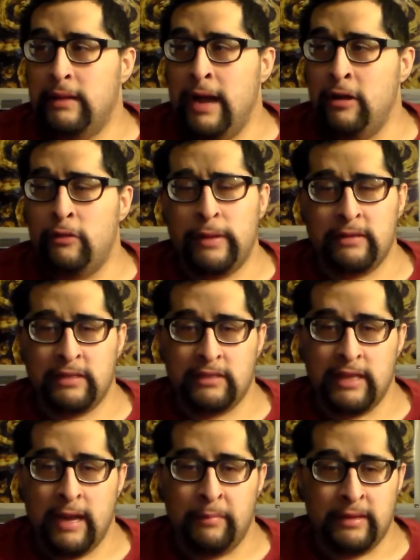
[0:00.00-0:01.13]
I don't know what else to
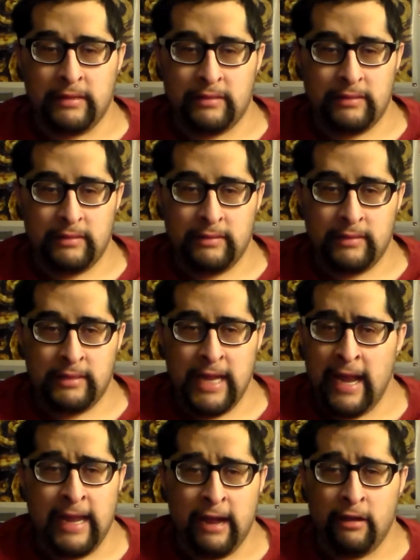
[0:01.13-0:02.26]
say, but
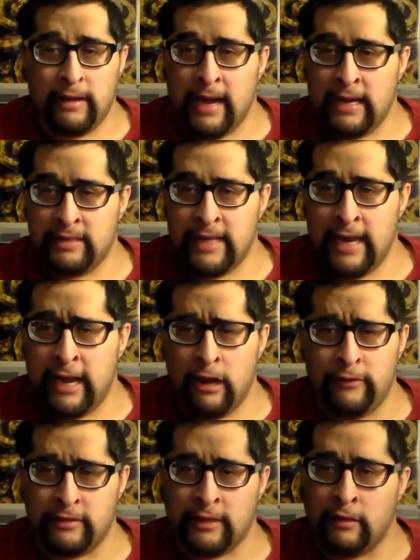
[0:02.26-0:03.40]
take care, guys. Take care
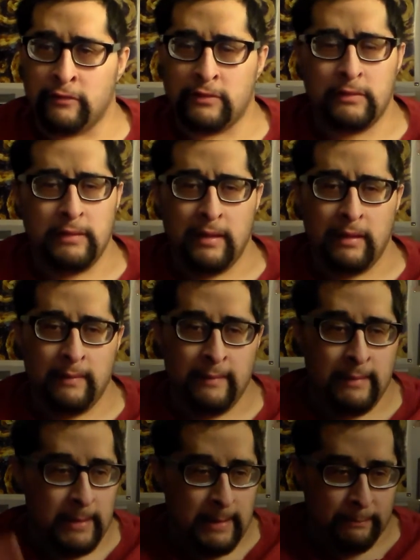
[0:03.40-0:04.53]
of yourselves.
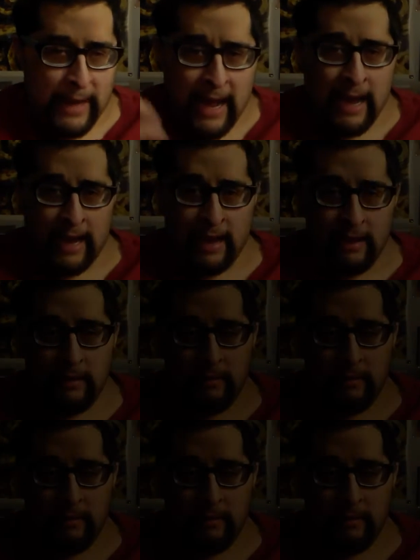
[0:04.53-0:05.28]
Bye.